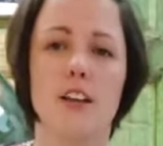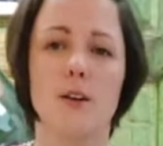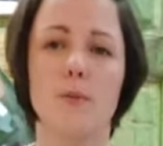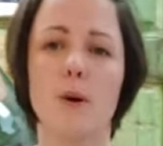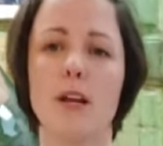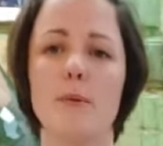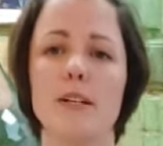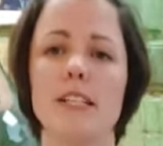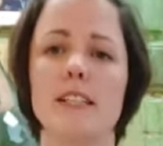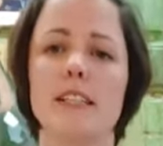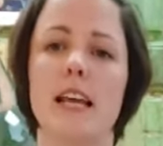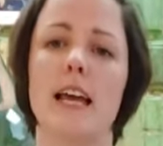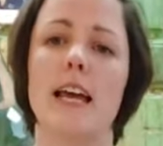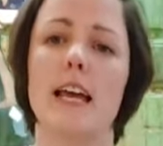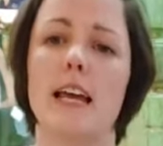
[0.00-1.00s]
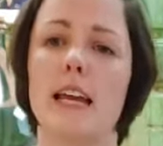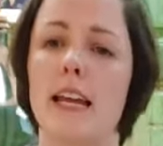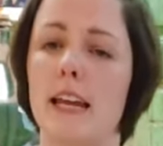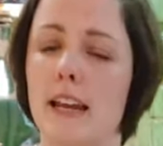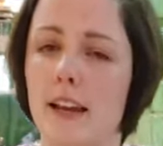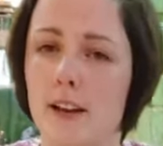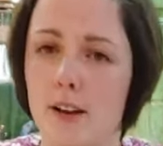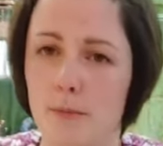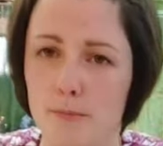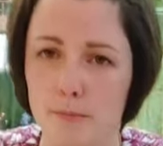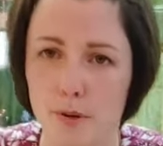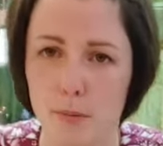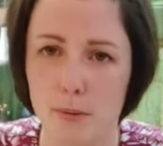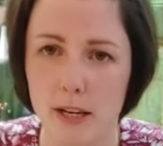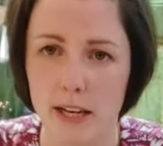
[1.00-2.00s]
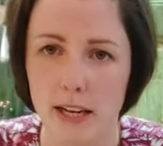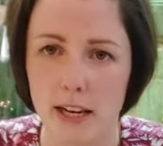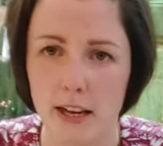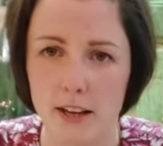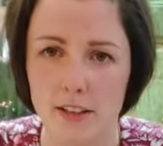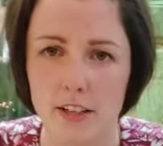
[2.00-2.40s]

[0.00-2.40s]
We would say probably